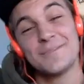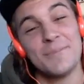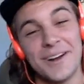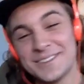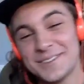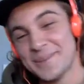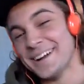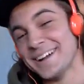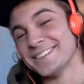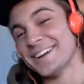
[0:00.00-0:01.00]
part to be
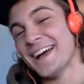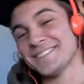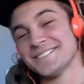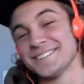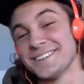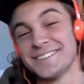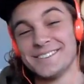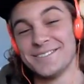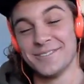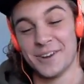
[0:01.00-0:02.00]
on Thrasher,
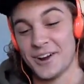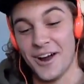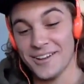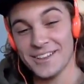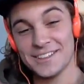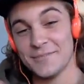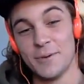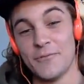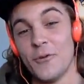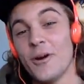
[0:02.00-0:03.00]
regardless of
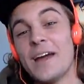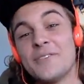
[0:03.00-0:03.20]
before I